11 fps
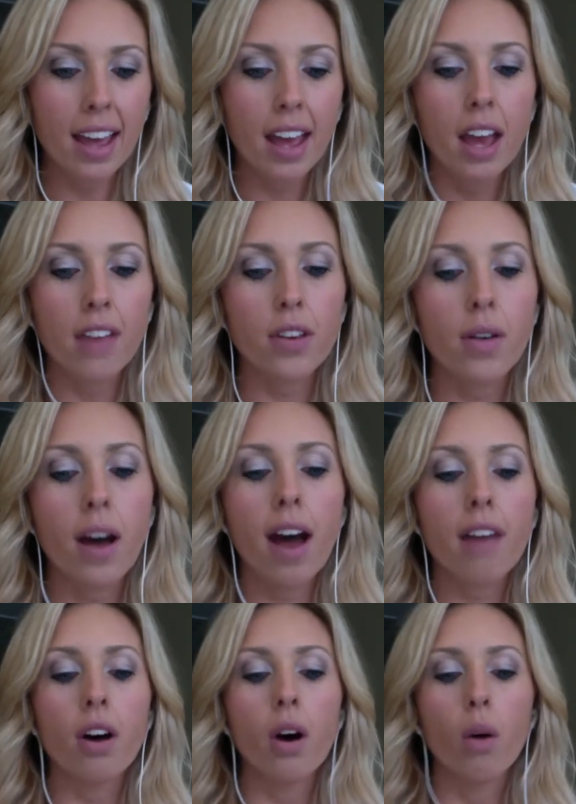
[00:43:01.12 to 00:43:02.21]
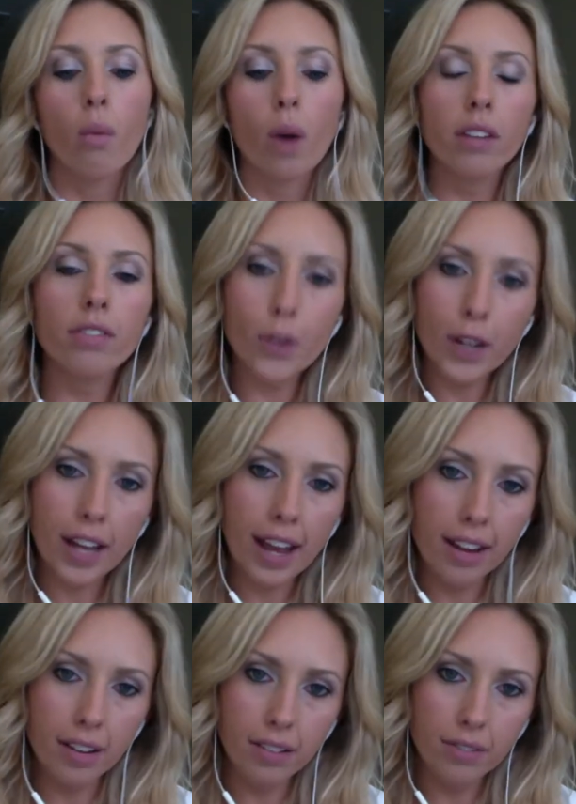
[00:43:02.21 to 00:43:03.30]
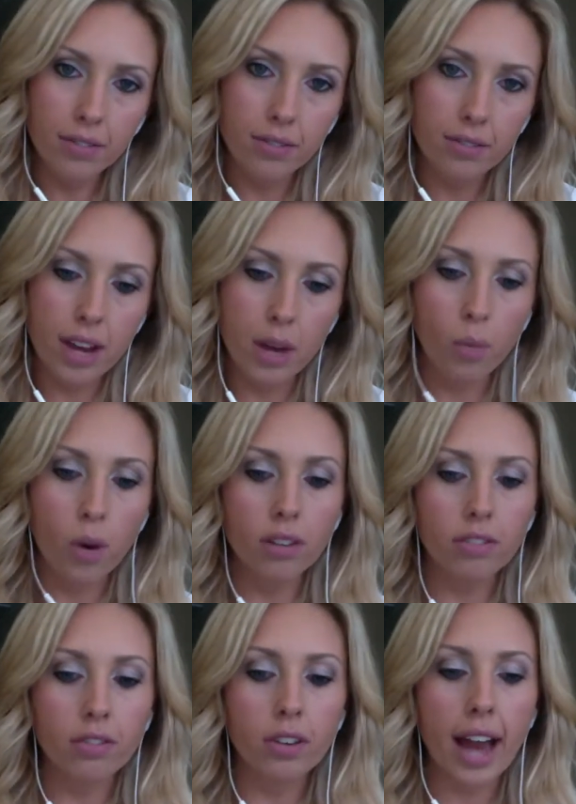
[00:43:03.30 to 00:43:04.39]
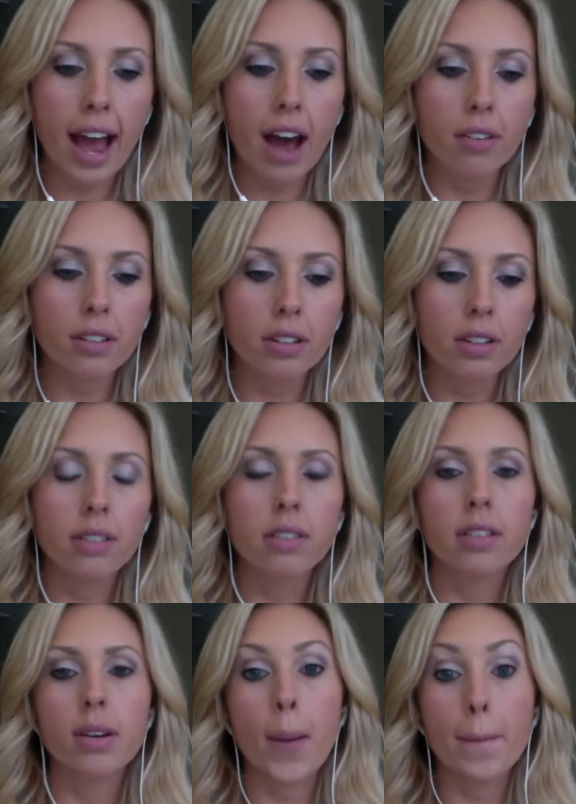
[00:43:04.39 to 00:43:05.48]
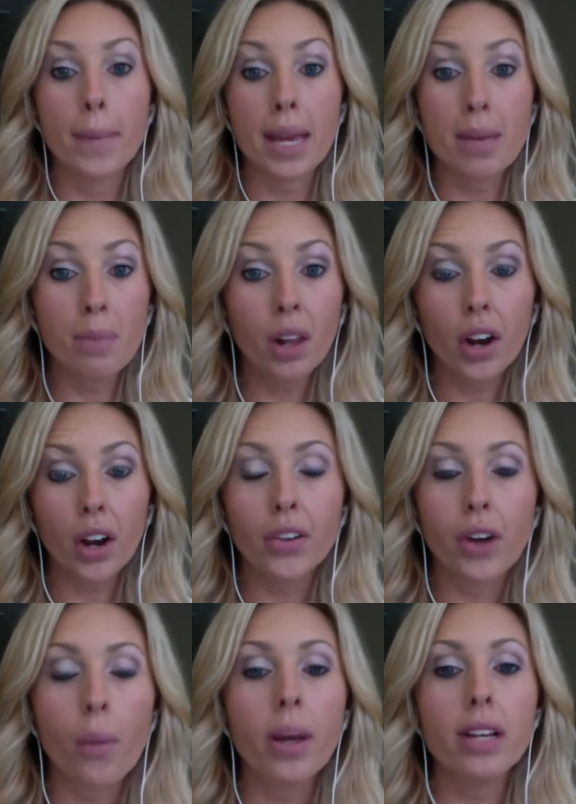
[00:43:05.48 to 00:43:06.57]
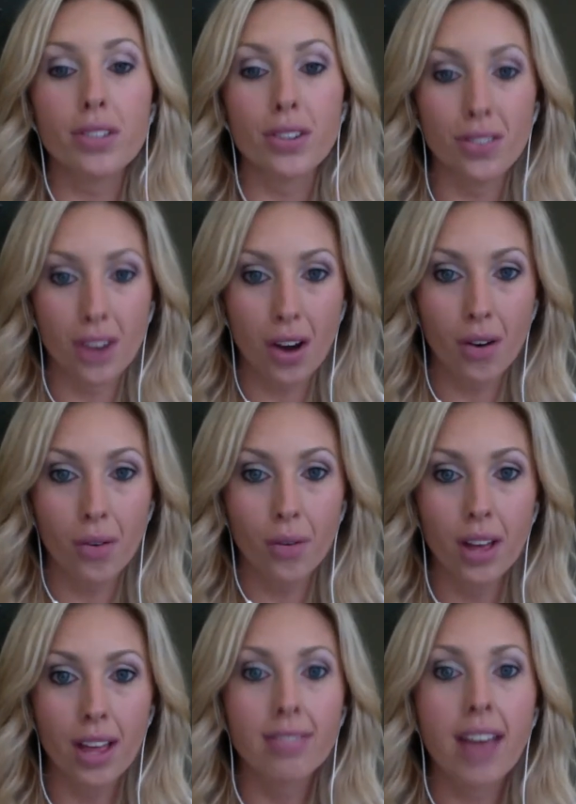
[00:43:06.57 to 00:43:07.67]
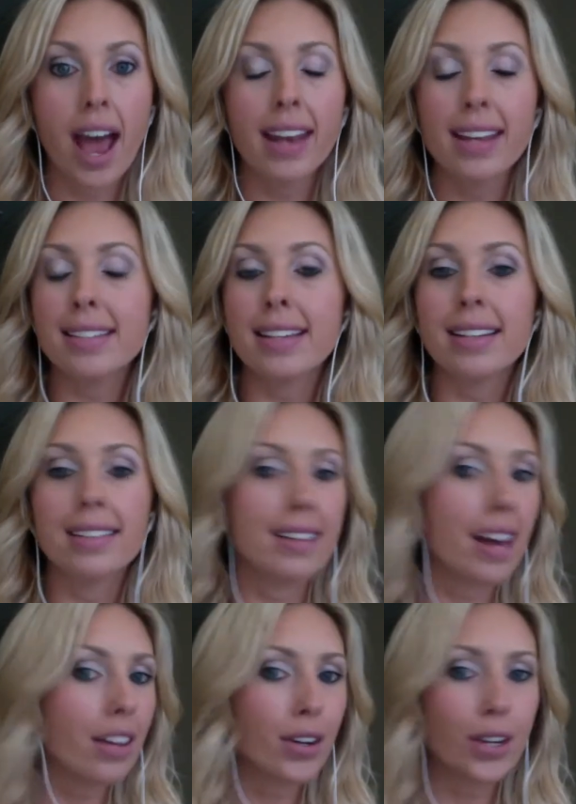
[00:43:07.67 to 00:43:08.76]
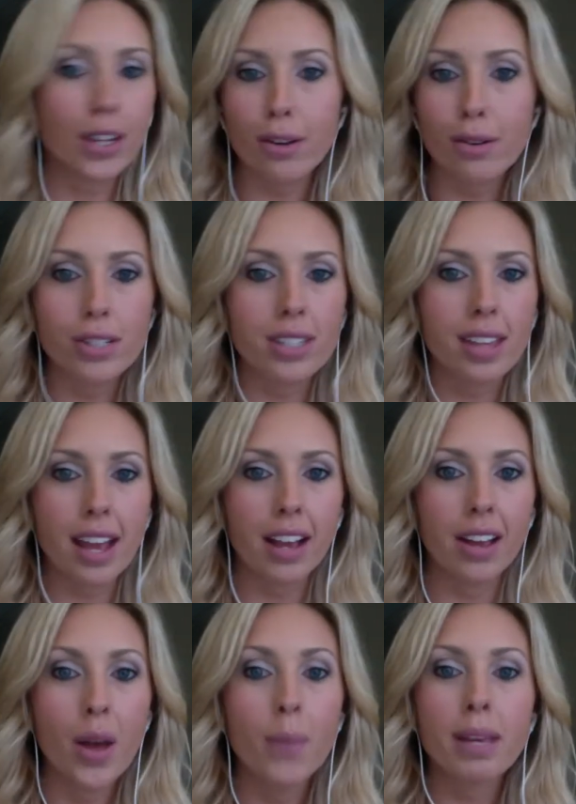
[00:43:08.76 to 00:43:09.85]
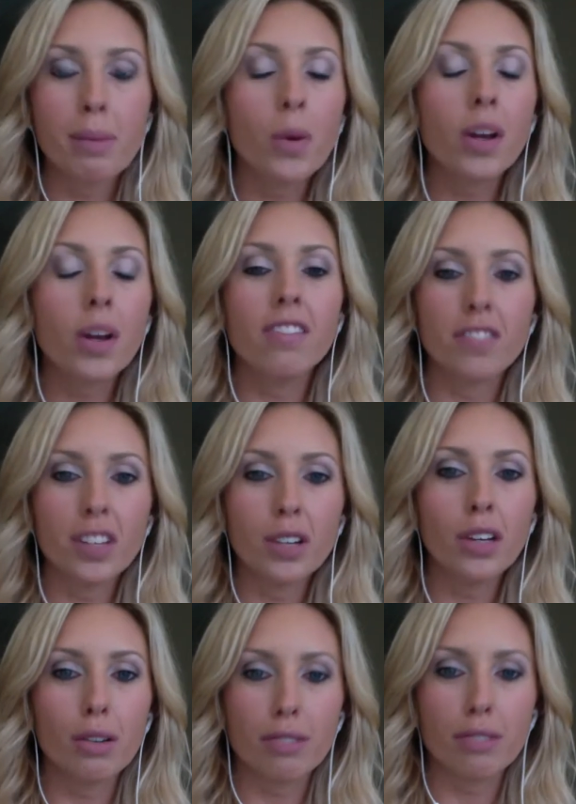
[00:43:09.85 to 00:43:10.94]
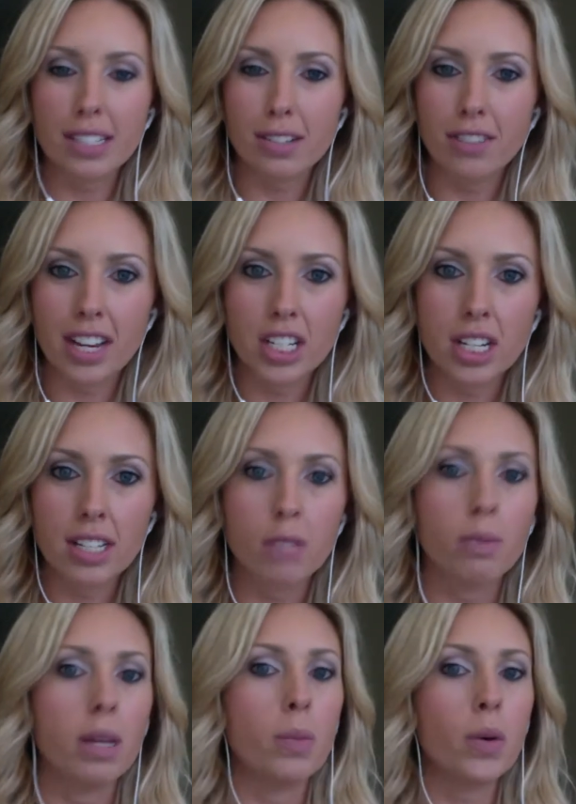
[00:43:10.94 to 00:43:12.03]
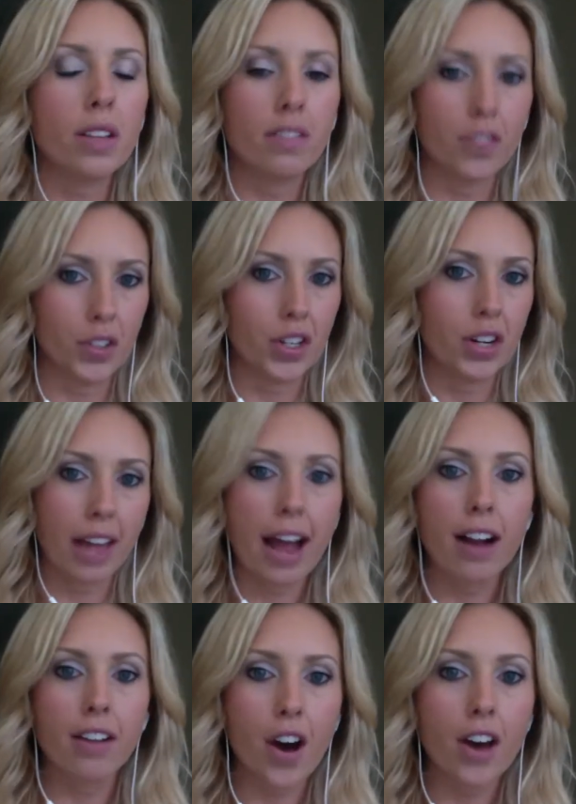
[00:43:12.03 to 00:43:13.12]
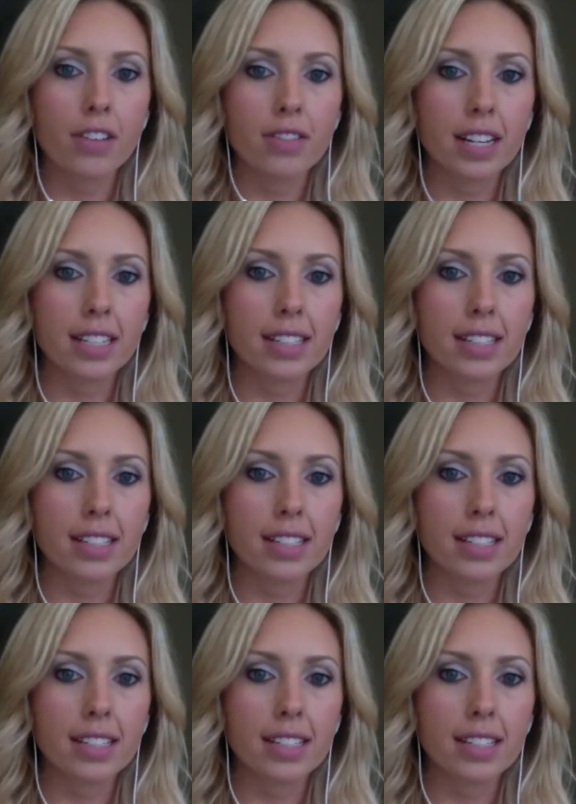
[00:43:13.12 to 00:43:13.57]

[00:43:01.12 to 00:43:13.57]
If you have 1 foot in and 1 foot out, people are going to know. That is another huge thing. People can feel your reservations, and people can feel your lack of confidence.